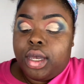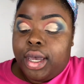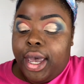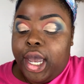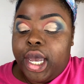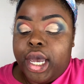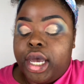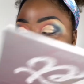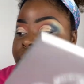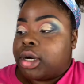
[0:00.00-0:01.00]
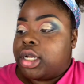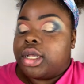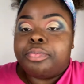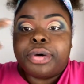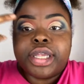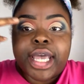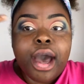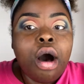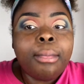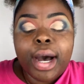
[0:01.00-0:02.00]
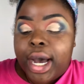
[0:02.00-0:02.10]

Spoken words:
and I'm gonna put that on my